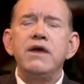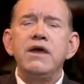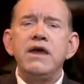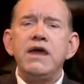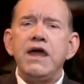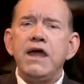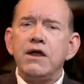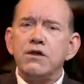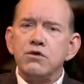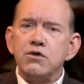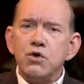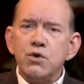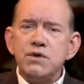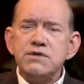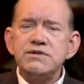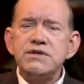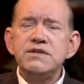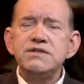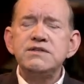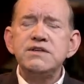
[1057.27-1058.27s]
He
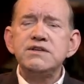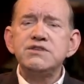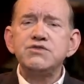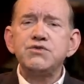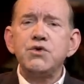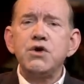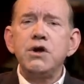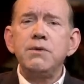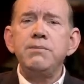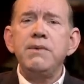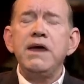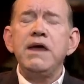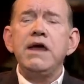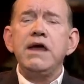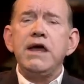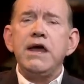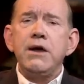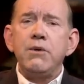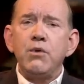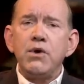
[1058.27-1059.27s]
loosens his grip,
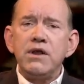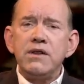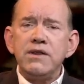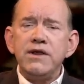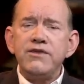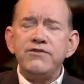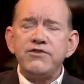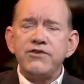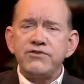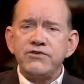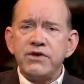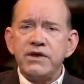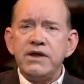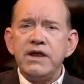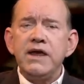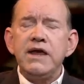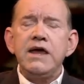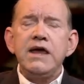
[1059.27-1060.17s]
he releases it,